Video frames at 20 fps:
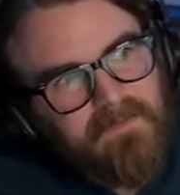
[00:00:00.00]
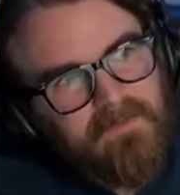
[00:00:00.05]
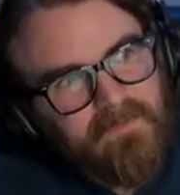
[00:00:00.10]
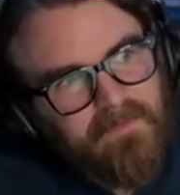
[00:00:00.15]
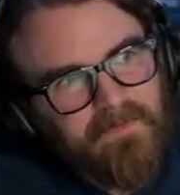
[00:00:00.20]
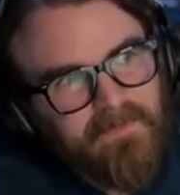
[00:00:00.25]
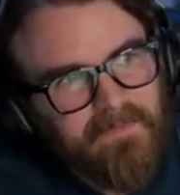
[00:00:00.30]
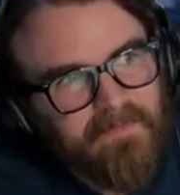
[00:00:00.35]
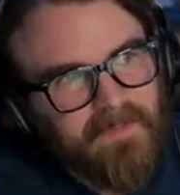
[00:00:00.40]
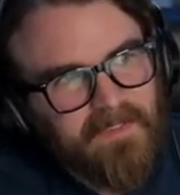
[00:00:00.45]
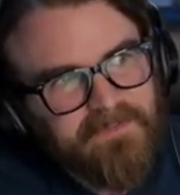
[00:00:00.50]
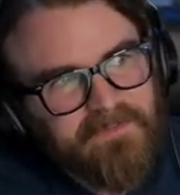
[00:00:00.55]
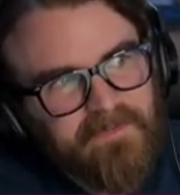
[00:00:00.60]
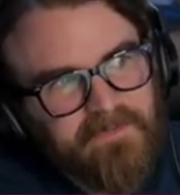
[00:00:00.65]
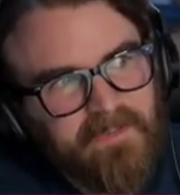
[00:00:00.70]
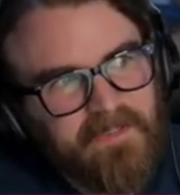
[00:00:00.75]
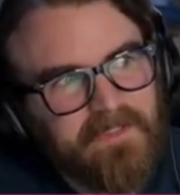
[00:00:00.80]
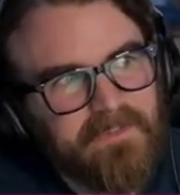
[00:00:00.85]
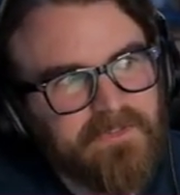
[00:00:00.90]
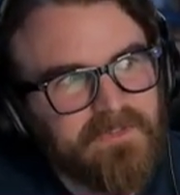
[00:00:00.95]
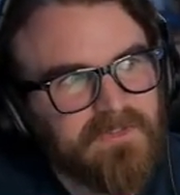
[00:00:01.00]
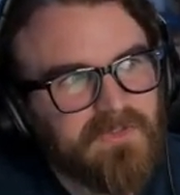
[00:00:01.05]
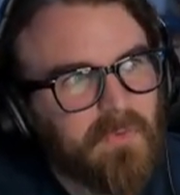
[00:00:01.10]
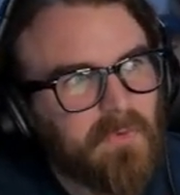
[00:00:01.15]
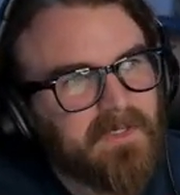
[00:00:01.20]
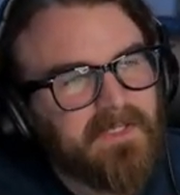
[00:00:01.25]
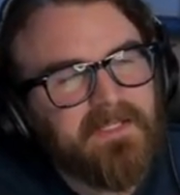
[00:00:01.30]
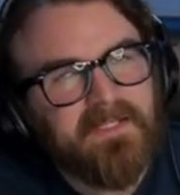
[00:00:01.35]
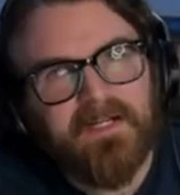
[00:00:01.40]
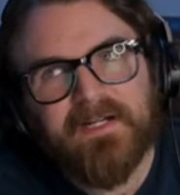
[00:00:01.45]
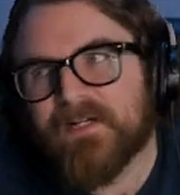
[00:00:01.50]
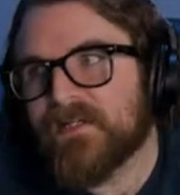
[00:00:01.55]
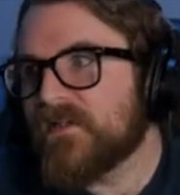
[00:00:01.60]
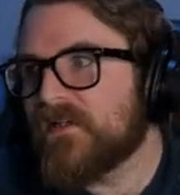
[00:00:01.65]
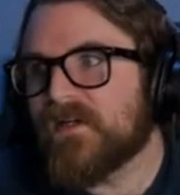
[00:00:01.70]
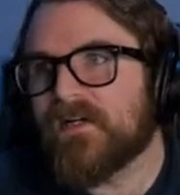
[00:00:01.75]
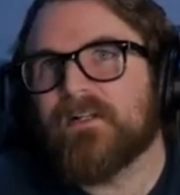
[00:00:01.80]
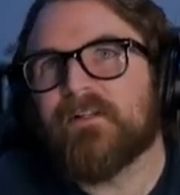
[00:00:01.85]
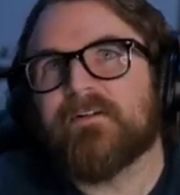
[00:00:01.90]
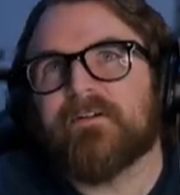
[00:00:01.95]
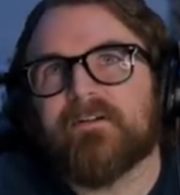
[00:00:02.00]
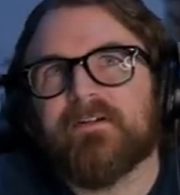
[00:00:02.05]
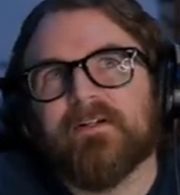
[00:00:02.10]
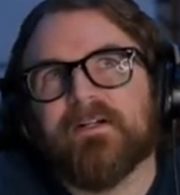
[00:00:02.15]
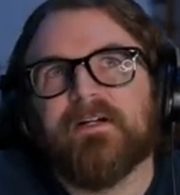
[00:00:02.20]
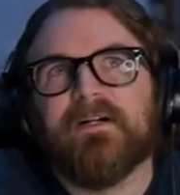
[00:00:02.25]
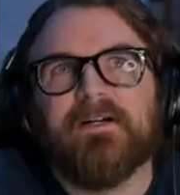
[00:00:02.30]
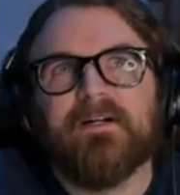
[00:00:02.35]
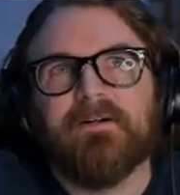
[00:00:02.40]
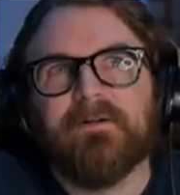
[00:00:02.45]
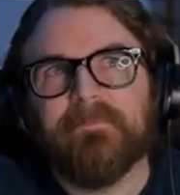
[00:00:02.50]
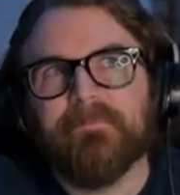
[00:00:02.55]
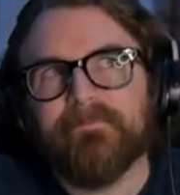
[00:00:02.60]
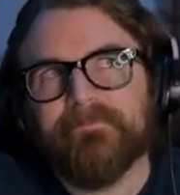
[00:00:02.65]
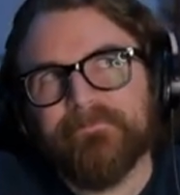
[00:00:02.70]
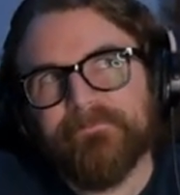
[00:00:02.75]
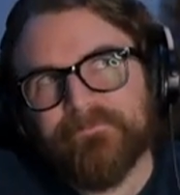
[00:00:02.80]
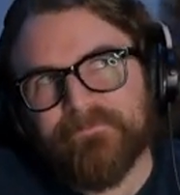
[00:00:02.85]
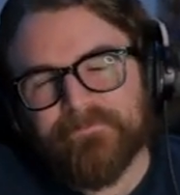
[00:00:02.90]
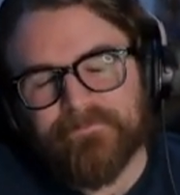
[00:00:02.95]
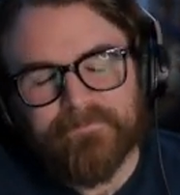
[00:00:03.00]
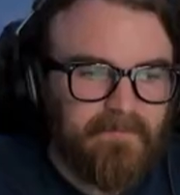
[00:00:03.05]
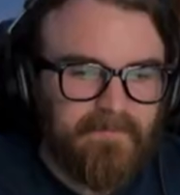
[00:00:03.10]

The I saw the hundred twenty nine dollar um,